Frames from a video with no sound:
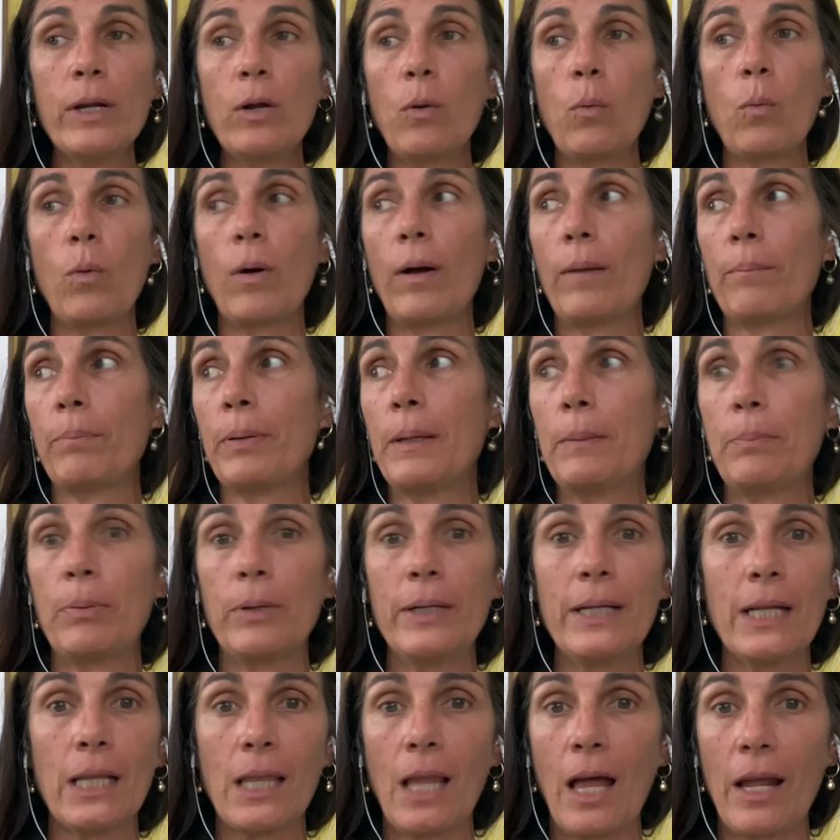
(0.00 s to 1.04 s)
And we don't want
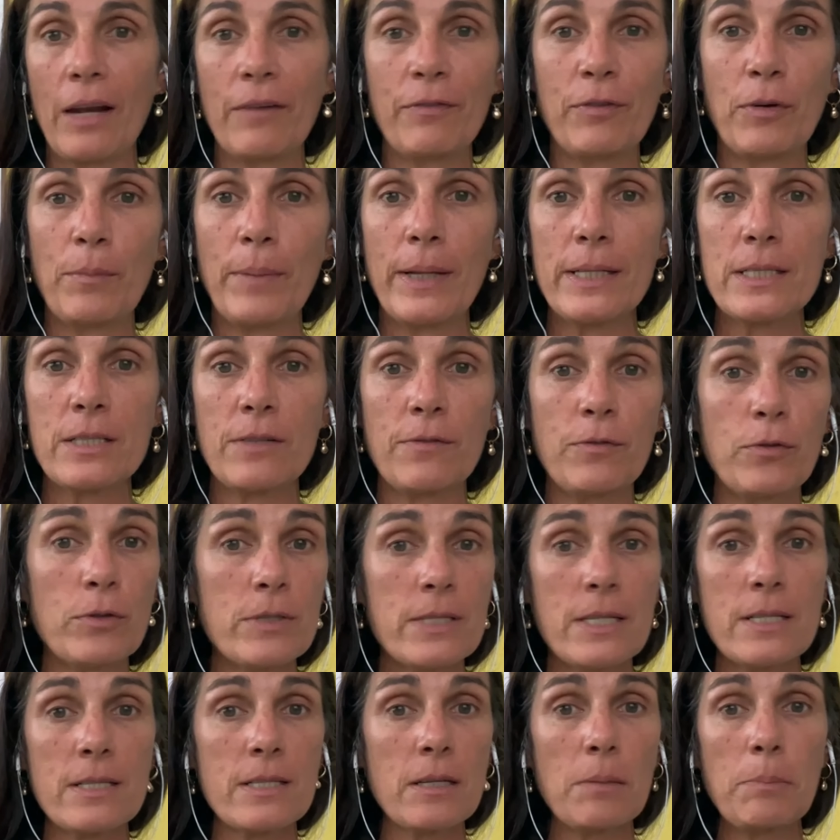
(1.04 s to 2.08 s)
people eating a lot of fermented
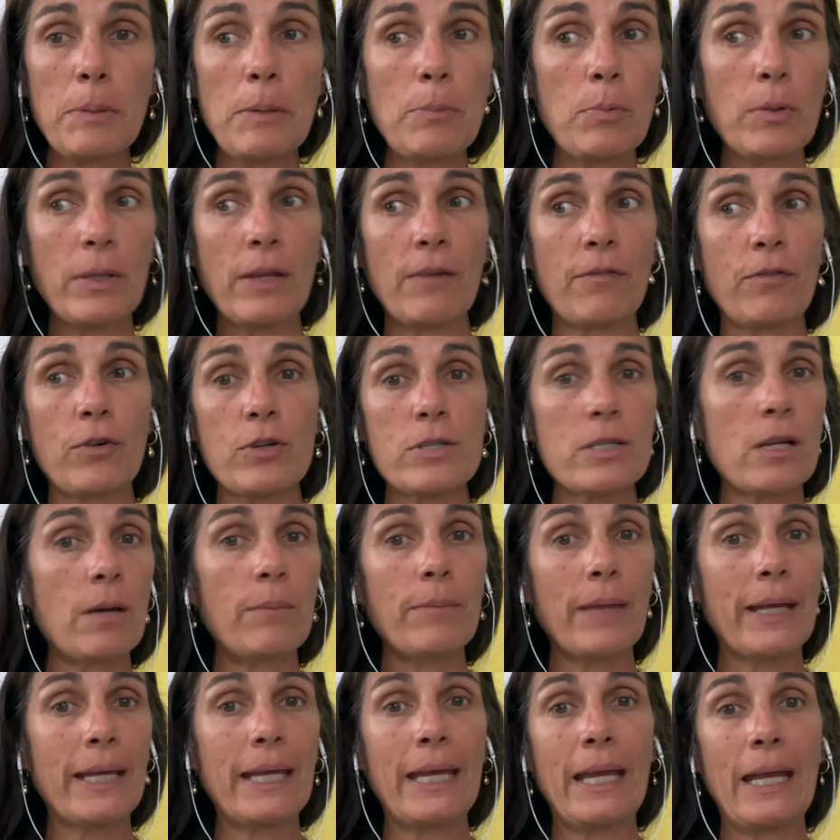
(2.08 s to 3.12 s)
foods. And some people, when they first
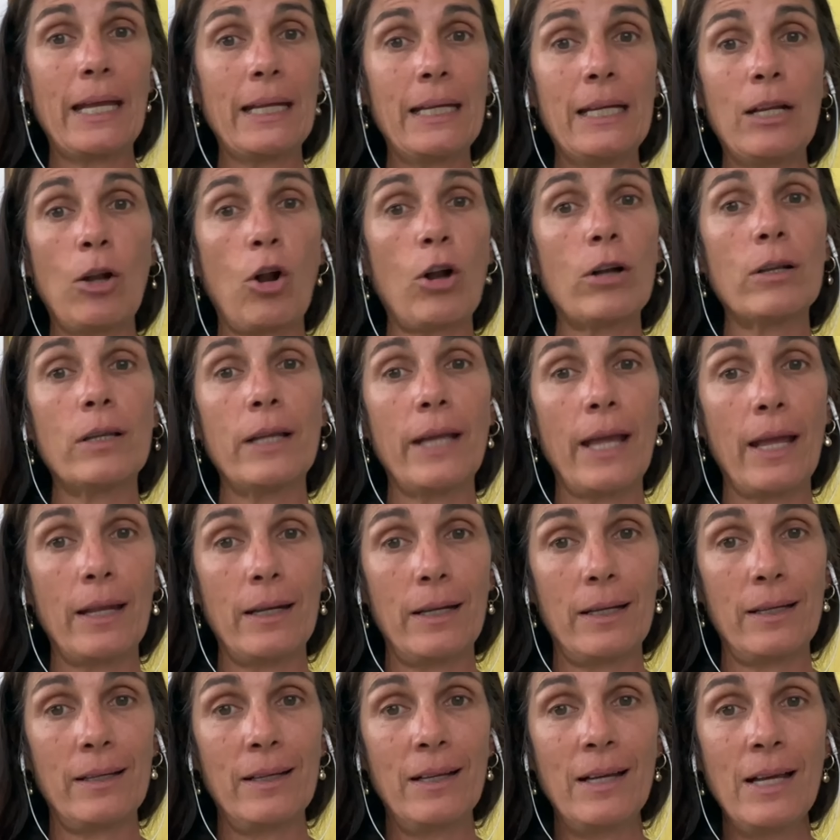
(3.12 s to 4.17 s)
come, they can't eat hardly
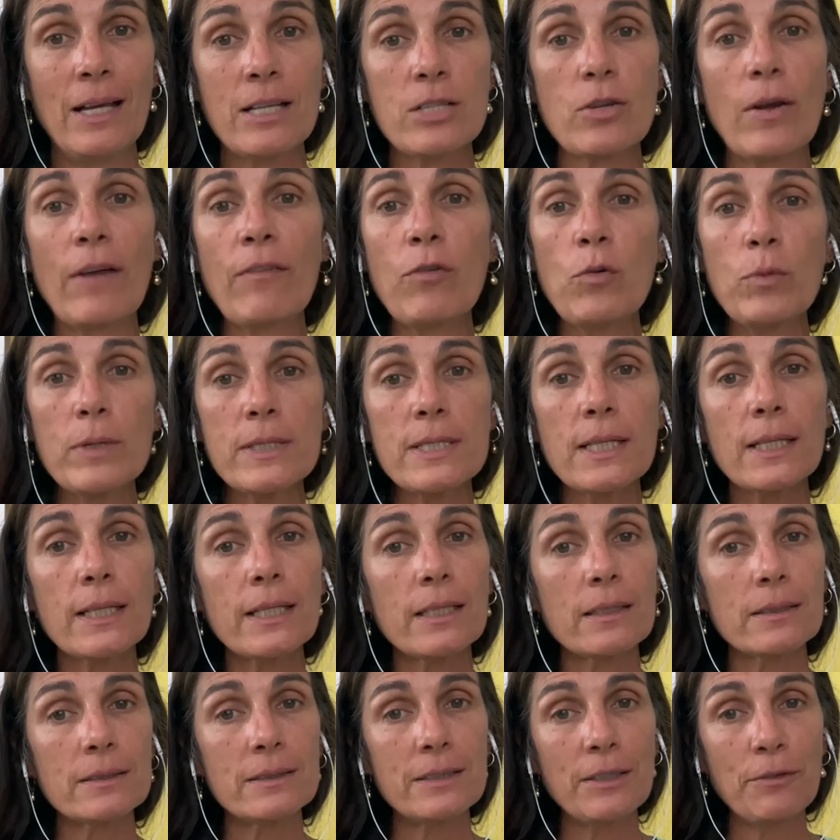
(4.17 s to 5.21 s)
any. So everyone's a
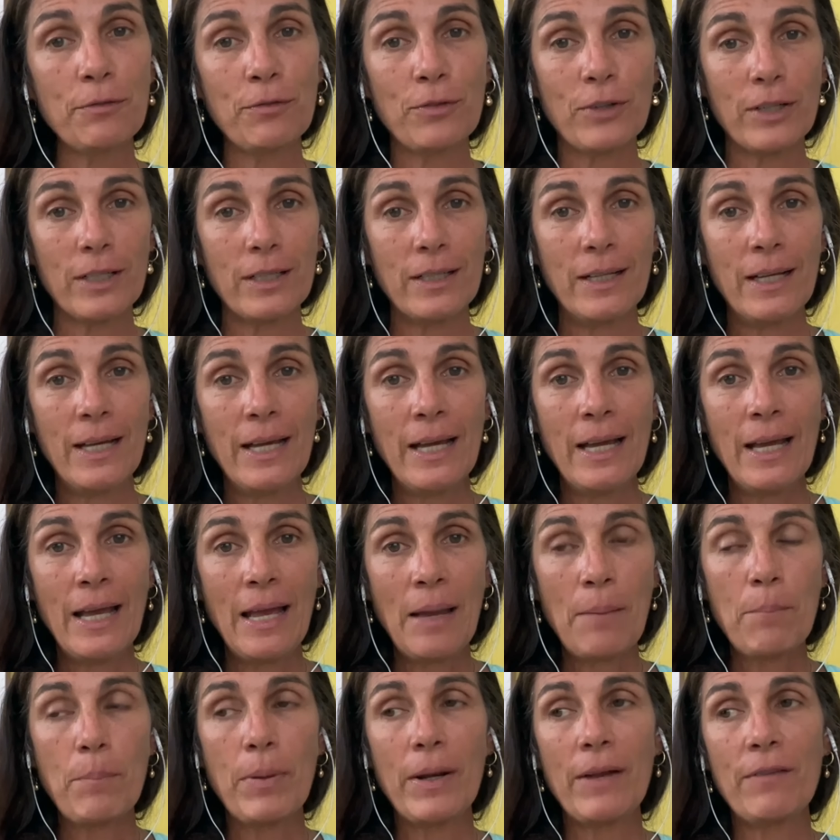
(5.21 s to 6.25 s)
little different.
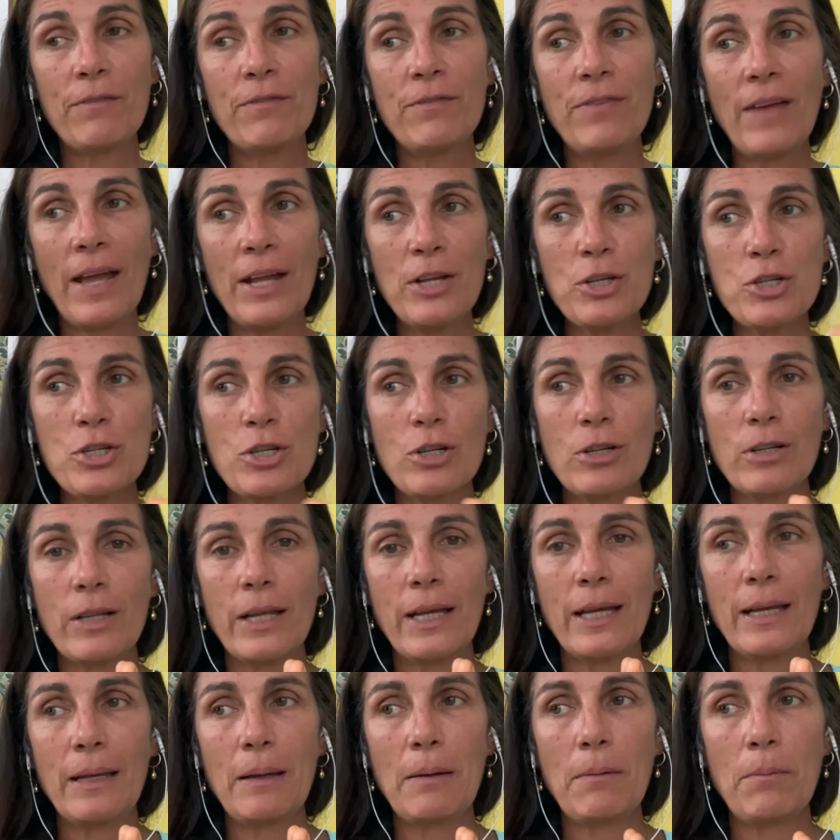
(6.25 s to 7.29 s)
But
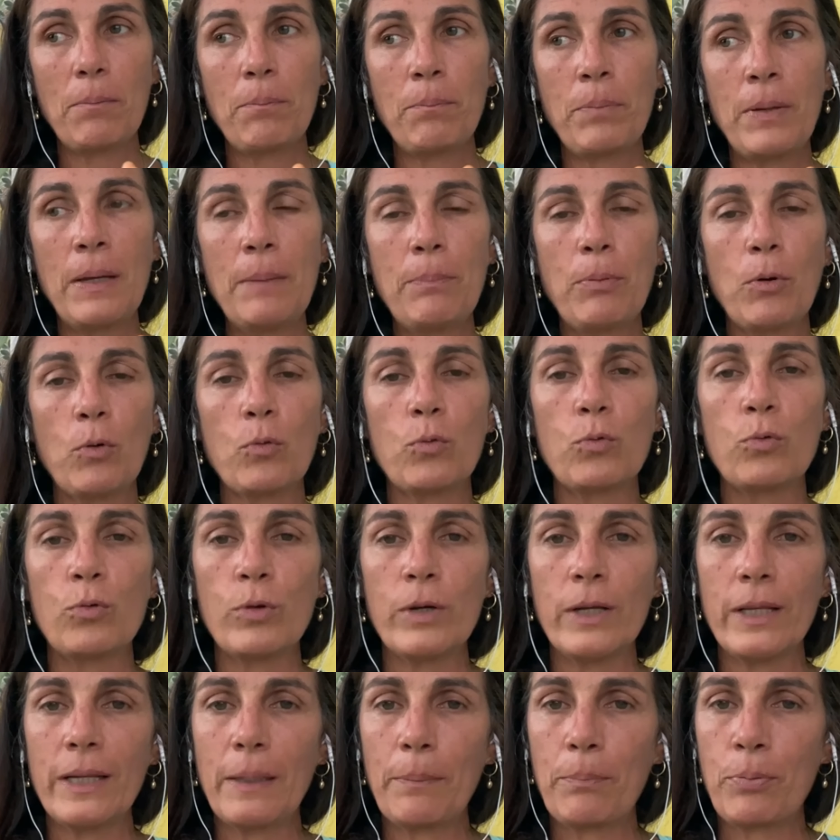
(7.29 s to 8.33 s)
eventually, people
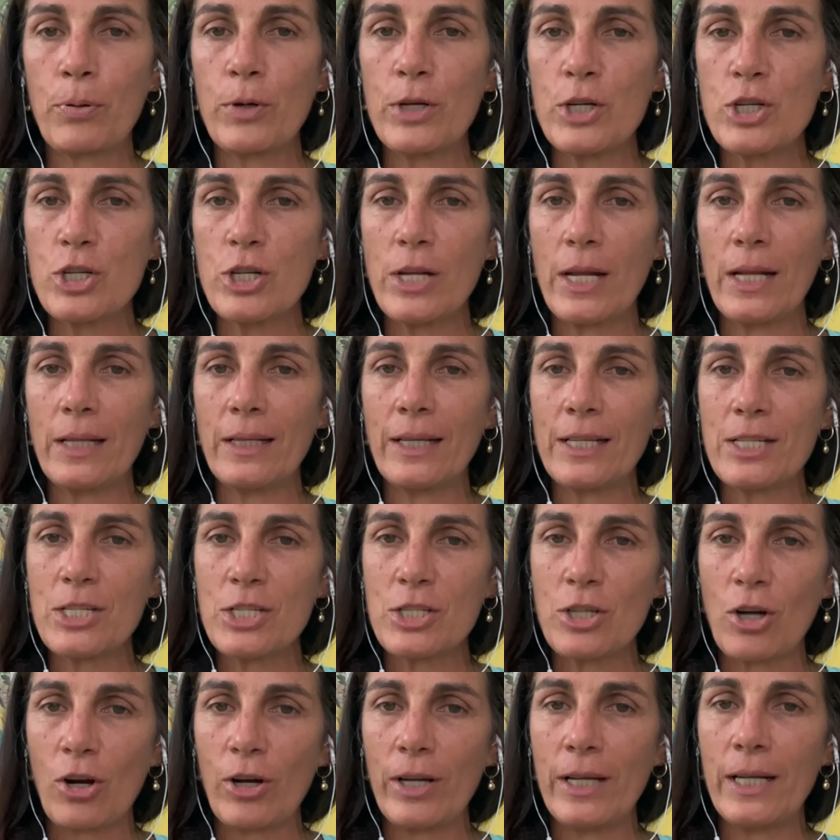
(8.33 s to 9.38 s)
really appreciate it and they
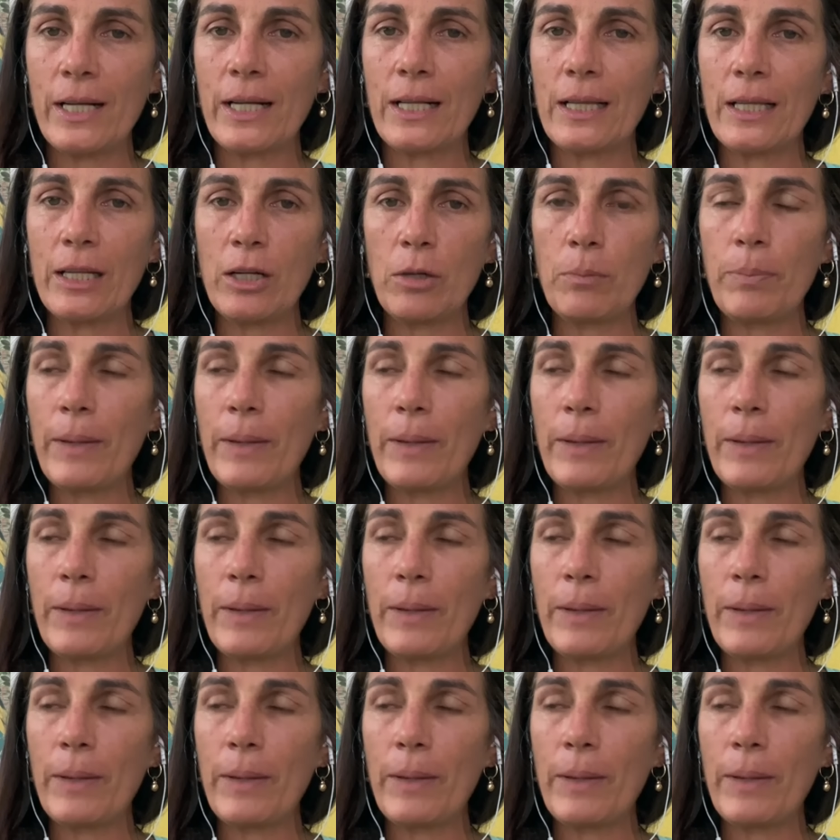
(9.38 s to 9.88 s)
start eating a